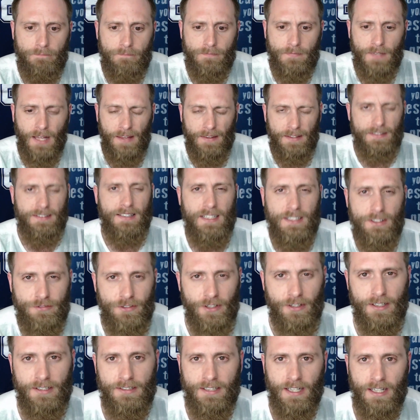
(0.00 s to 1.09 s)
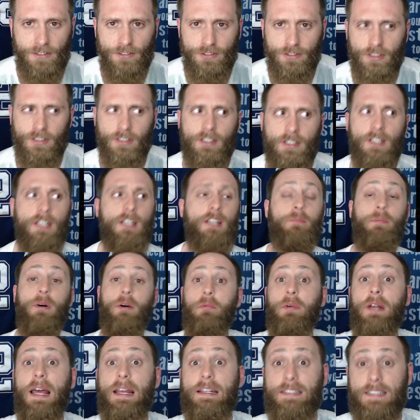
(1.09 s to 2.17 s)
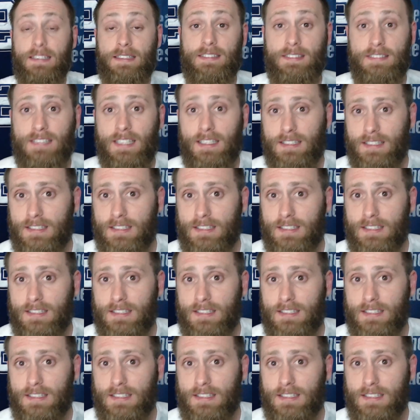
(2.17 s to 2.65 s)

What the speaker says: I think that's very intentional. But when I didn't send the